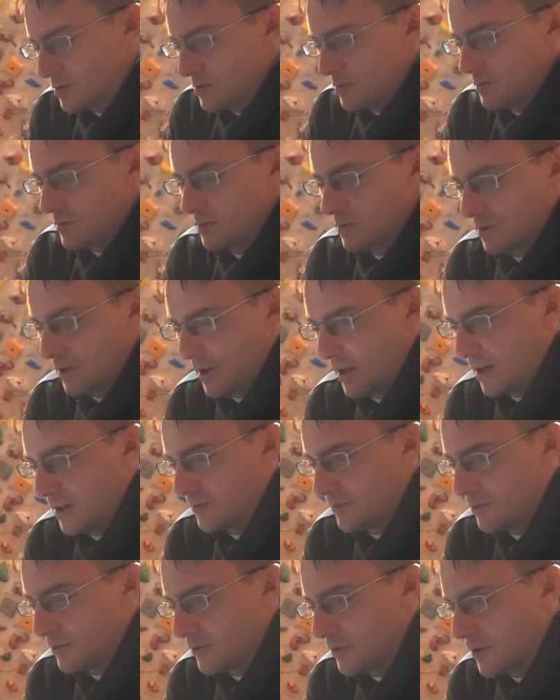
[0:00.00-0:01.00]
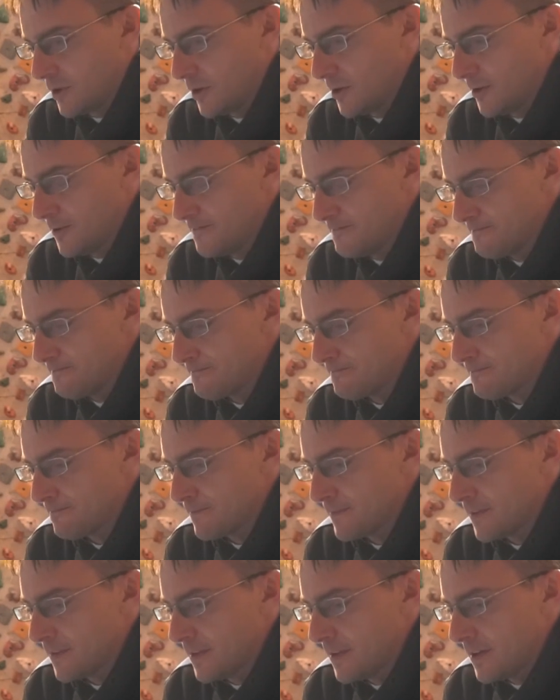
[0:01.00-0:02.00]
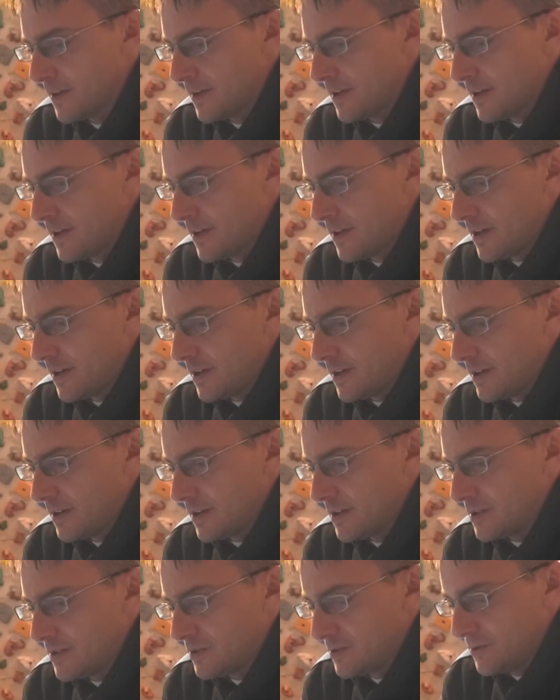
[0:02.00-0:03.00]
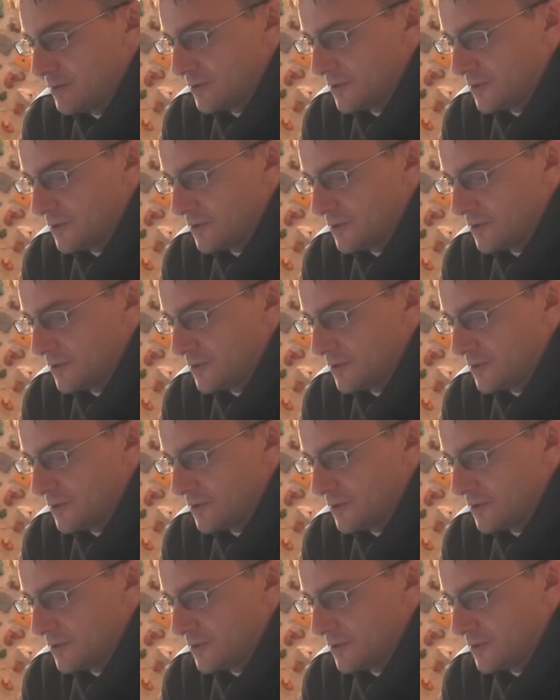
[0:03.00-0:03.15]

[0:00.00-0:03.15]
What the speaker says: do a handful there. Let's do